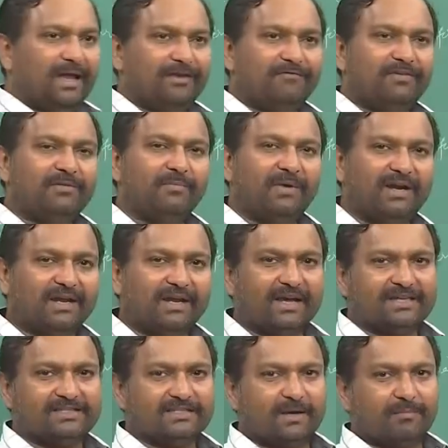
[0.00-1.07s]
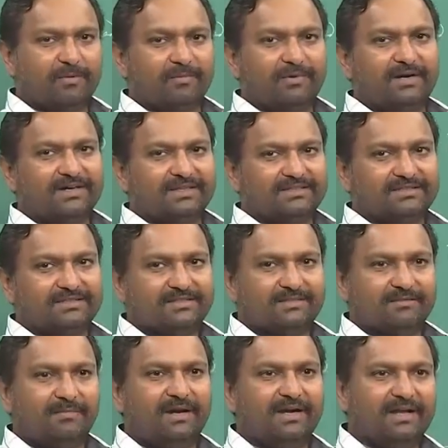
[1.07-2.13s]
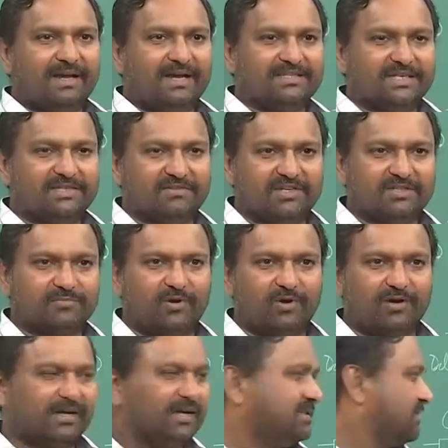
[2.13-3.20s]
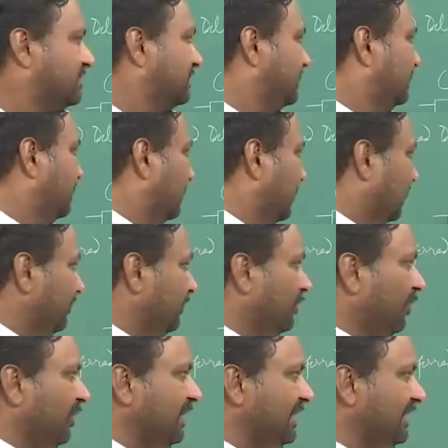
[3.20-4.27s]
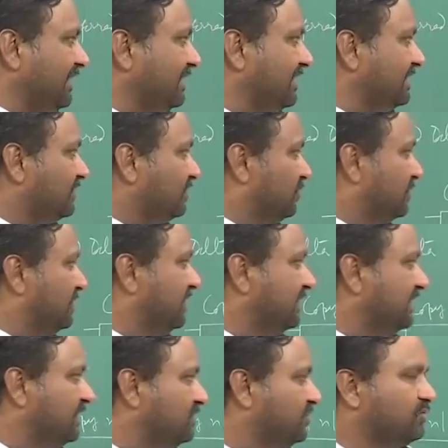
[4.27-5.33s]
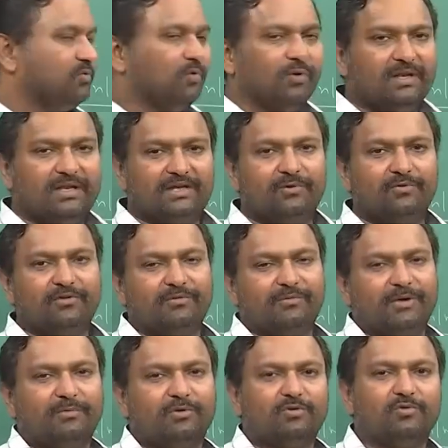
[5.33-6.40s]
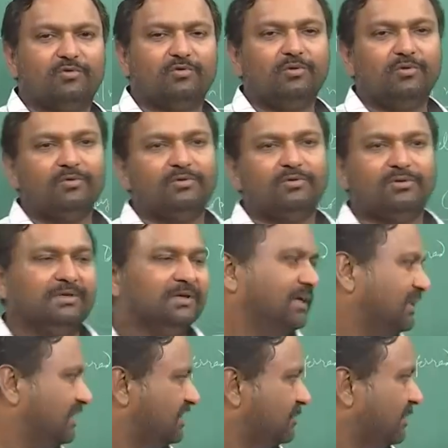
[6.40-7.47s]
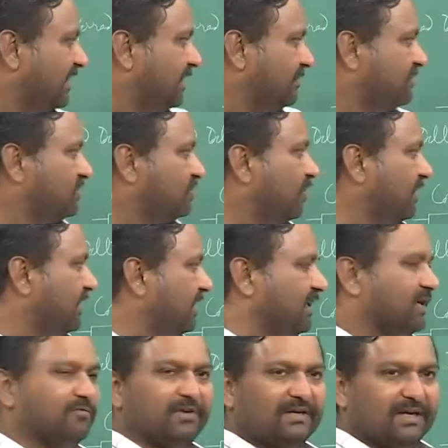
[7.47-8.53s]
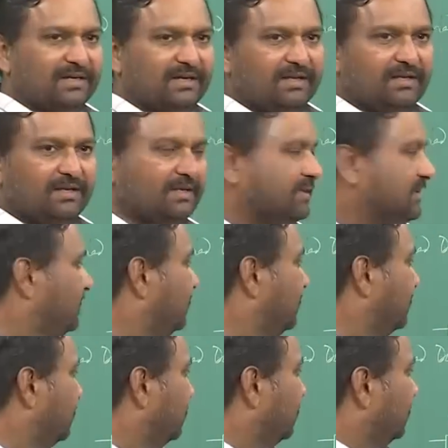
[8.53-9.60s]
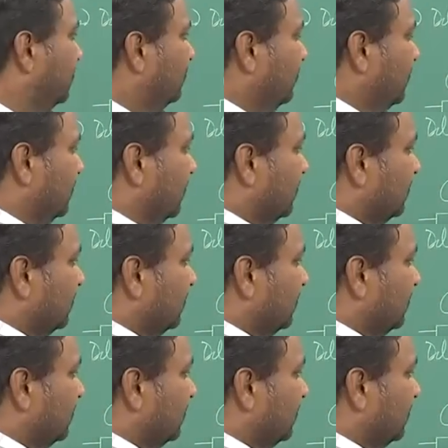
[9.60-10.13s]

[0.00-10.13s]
with multicast capabilities, multicast as well as broadcast. If you do not need this, using these two only you will be able to do. This becomes a sorting network technically. Okay.